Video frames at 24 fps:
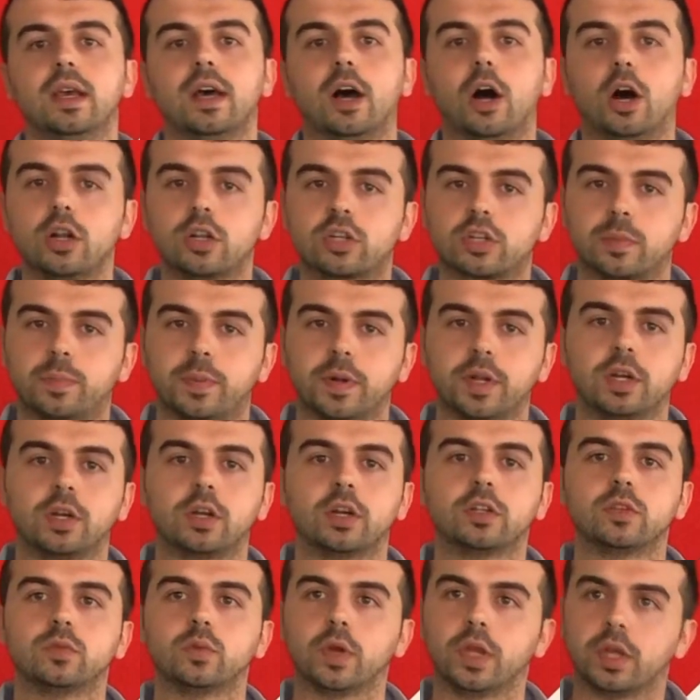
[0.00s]

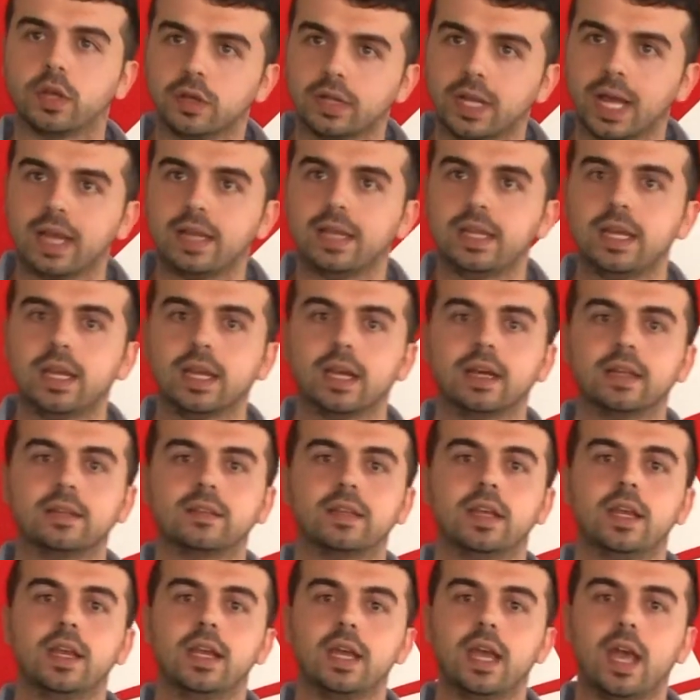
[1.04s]
entrepreneurs with good
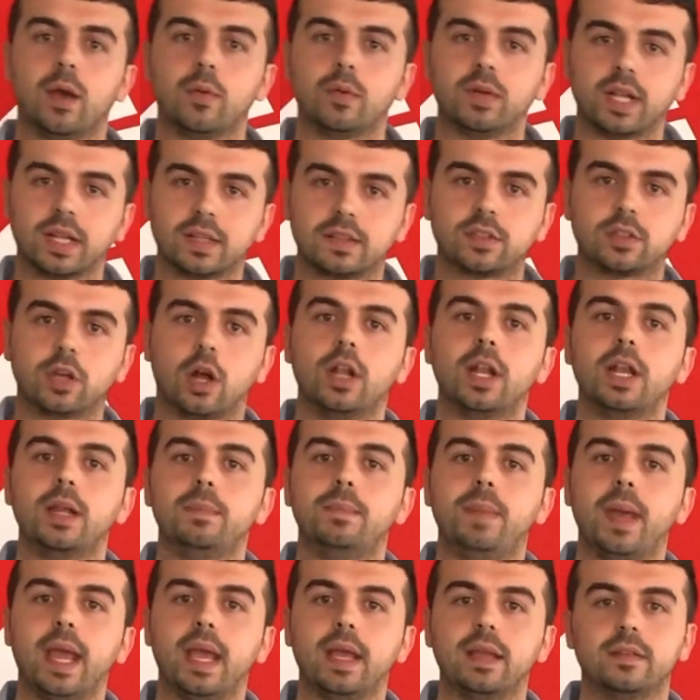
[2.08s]
ideas and with a solid
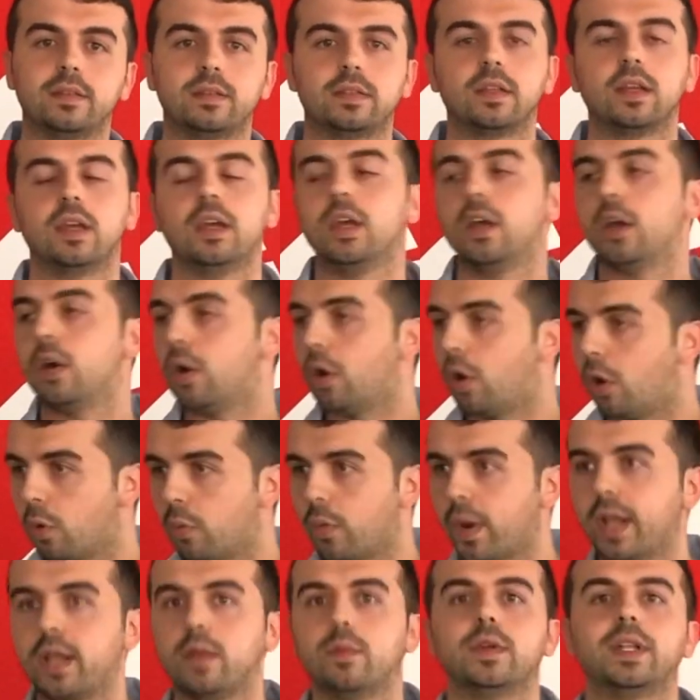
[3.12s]
base
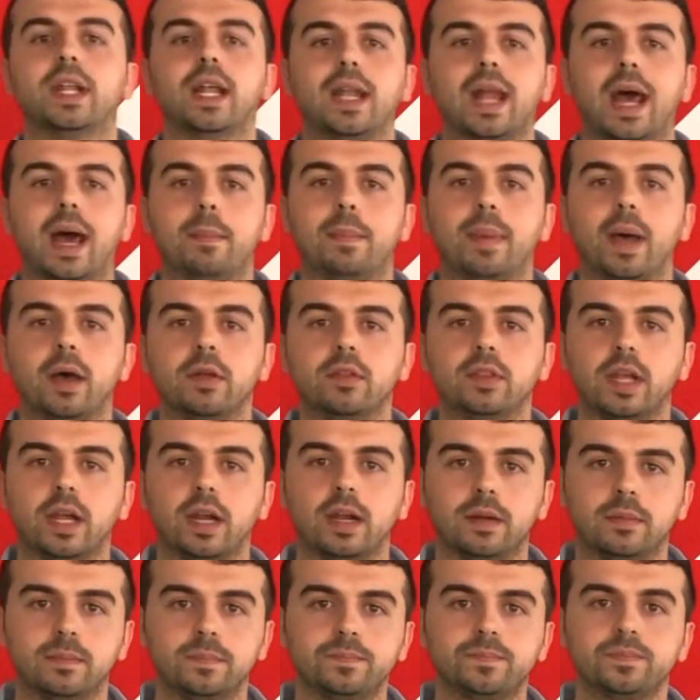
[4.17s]
already with an app out
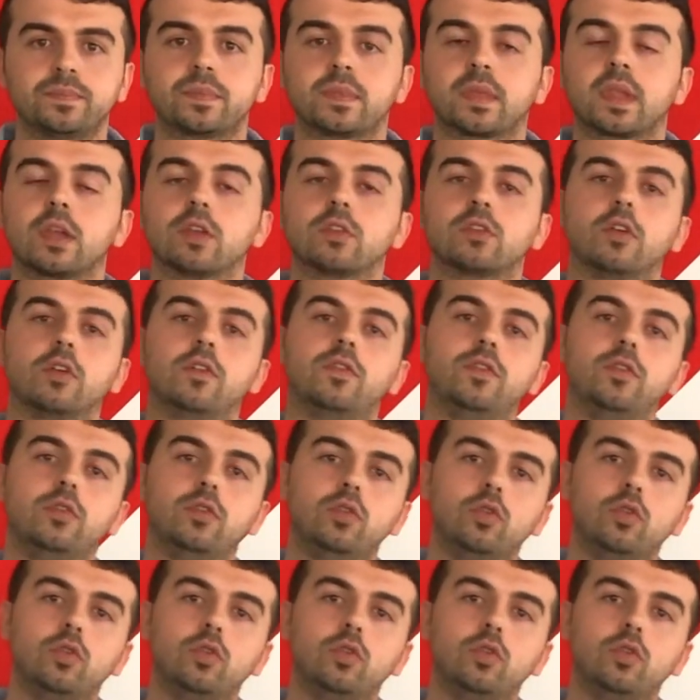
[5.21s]
there. So if you